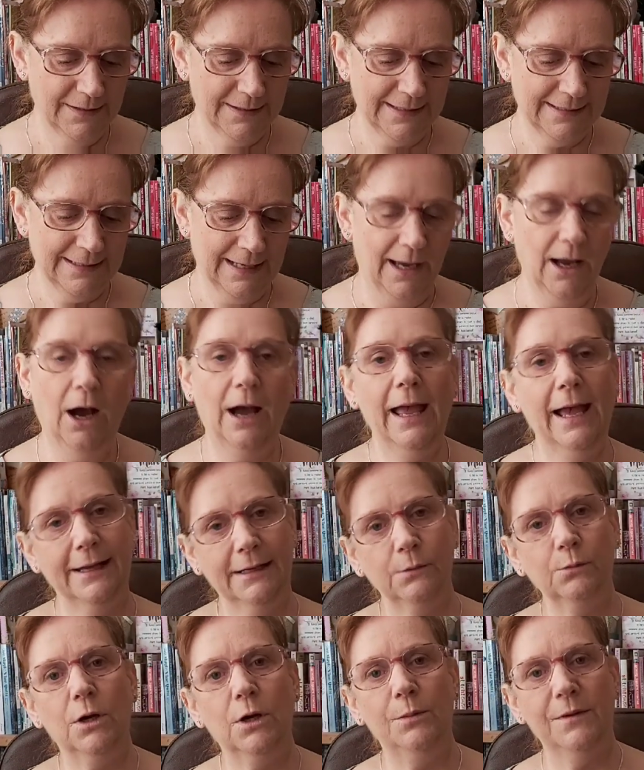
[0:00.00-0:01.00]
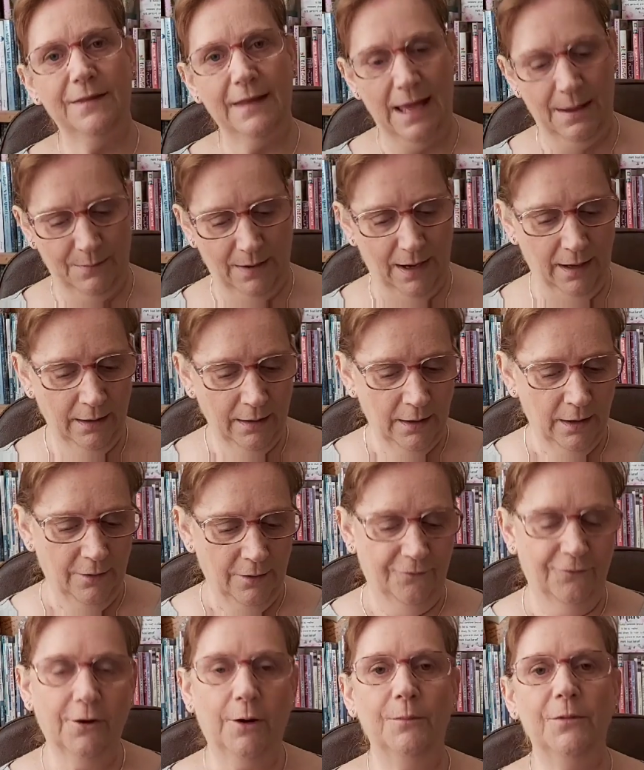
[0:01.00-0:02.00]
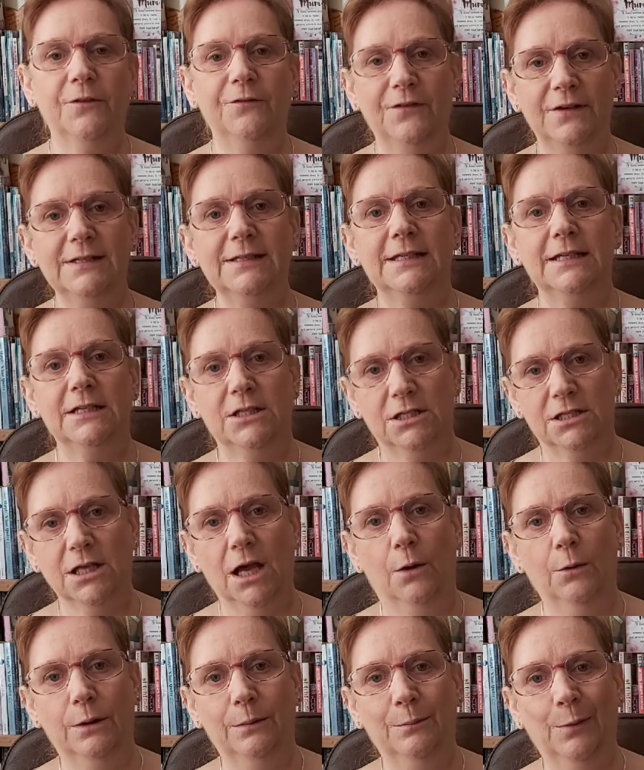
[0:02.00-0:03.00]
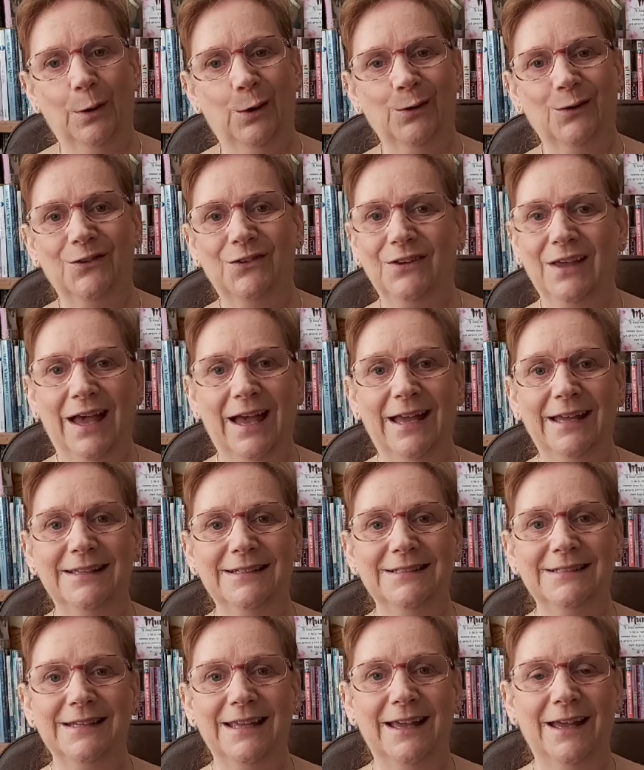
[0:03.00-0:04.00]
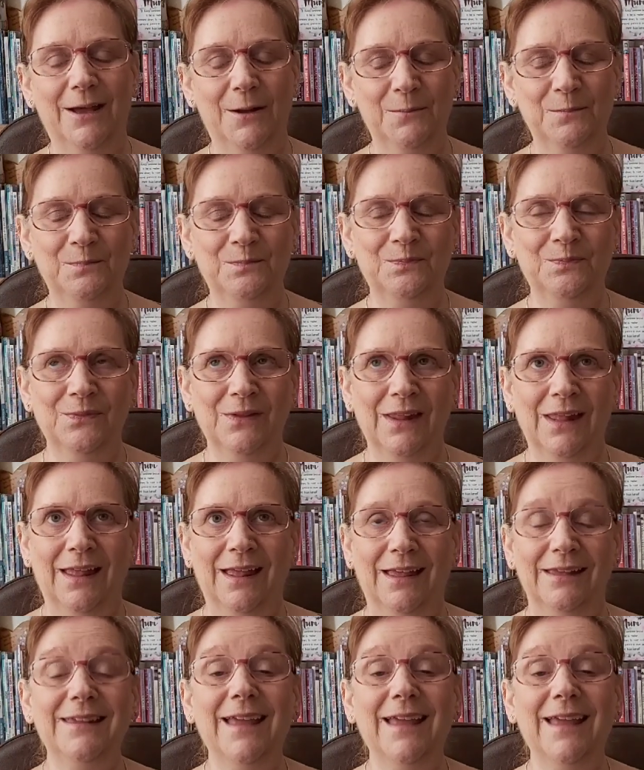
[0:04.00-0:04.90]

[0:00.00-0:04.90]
but as i say i had a word with emma from the vintage sewing box and um,